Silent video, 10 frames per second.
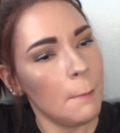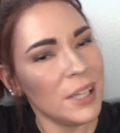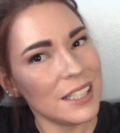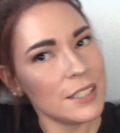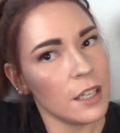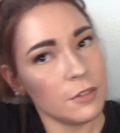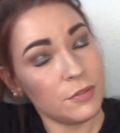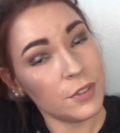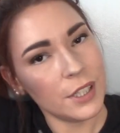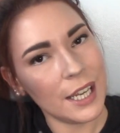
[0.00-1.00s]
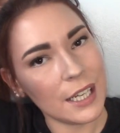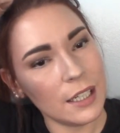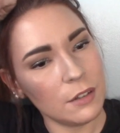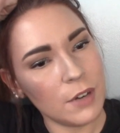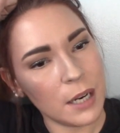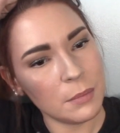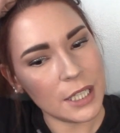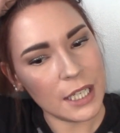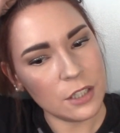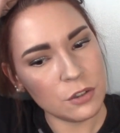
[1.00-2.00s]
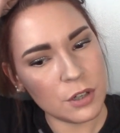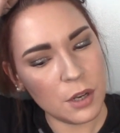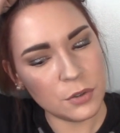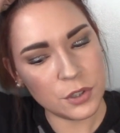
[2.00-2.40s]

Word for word: But that's enough for like a rambly intro.